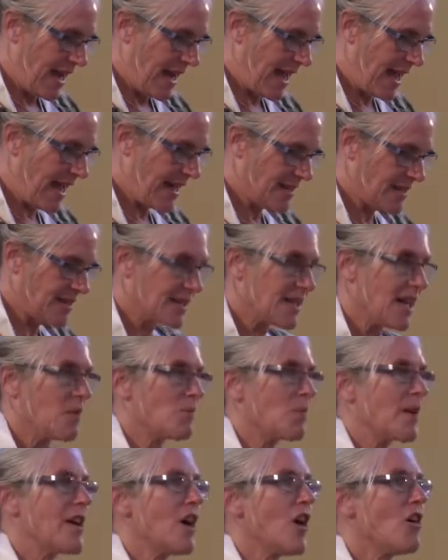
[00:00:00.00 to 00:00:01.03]
And
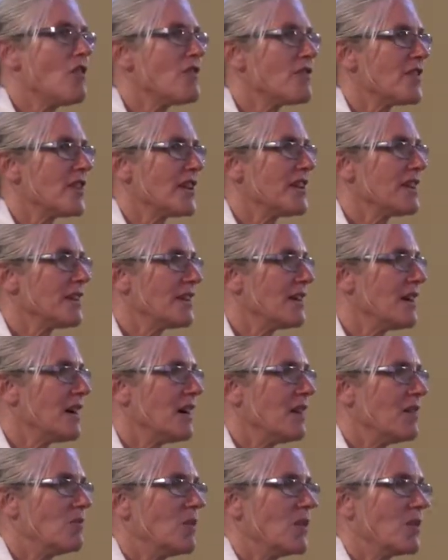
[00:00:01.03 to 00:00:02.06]
we often,
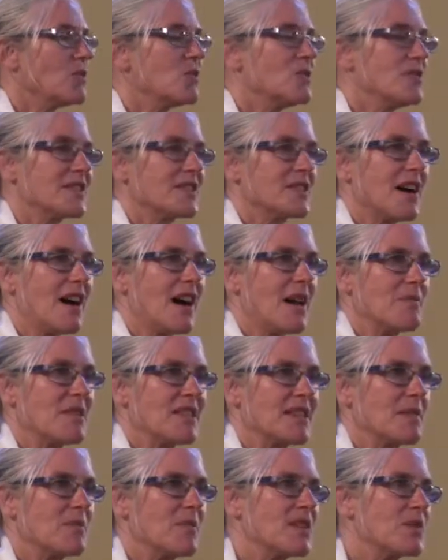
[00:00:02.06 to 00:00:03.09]
well, all the time in
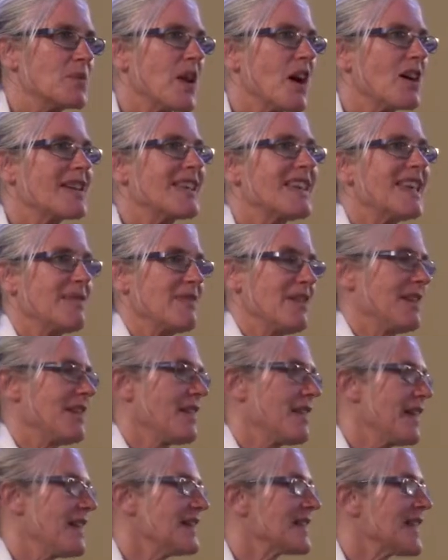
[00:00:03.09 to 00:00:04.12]
some ways, we are giving
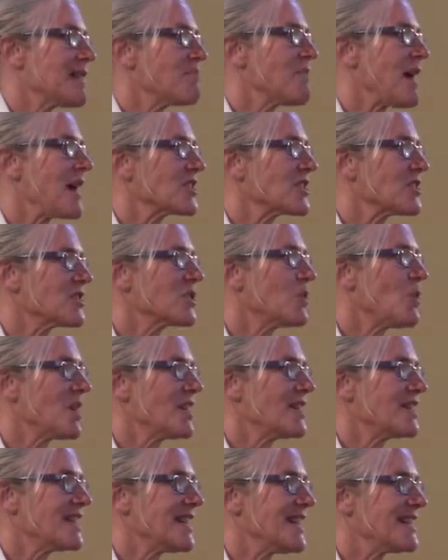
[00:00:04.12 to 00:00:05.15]
things imagined
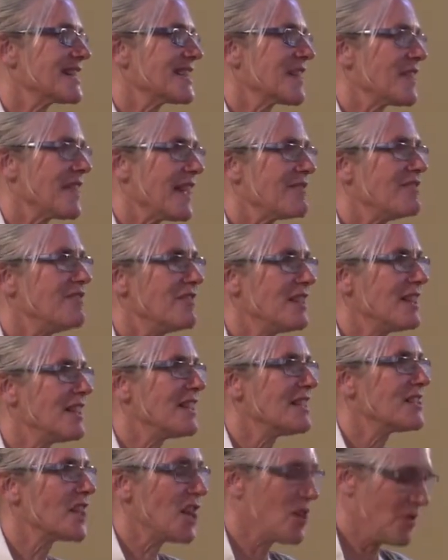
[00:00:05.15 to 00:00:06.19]
qualities that they
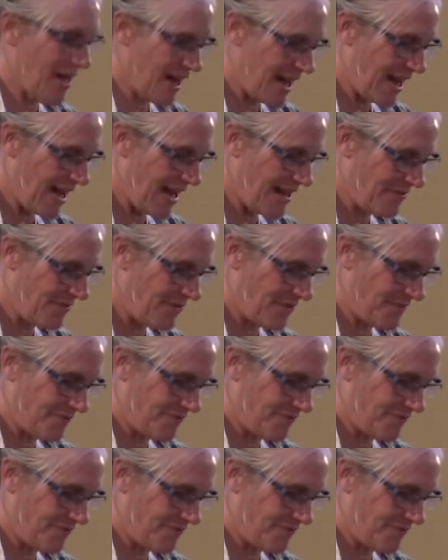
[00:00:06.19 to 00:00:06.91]
really don't have.